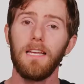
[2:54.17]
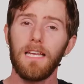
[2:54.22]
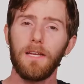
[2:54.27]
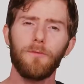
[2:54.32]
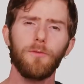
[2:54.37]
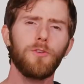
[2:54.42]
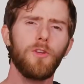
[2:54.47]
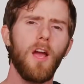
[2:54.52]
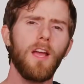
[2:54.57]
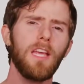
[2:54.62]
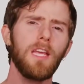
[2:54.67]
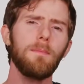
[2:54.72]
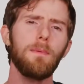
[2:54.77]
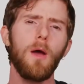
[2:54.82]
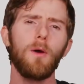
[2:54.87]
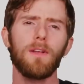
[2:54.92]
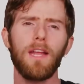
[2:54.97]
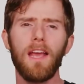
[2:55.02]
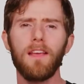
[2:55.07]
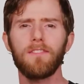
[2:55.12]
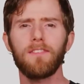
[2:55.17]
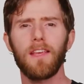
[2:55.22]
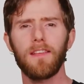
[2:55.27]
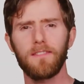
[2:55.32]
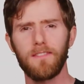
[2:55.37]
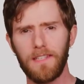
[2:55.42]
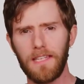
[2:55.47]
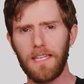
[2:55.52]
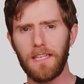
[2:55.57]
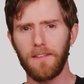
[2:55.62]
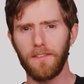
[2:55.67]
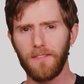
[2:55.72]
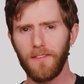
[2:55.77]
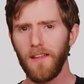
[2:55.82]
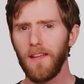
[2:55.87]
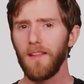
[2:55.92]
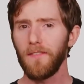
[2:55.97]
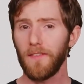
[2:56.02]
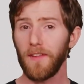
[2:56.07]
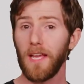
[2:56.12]
If we're talking about SSDs,
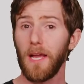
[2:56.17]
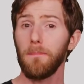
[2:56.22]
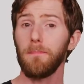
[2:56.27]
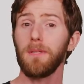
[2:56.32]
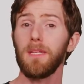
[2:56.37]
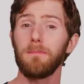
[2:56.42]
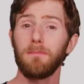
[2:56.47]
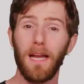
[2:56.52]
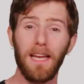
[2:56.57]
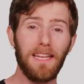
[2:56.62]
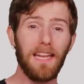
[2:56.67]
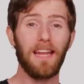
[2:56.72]
the company might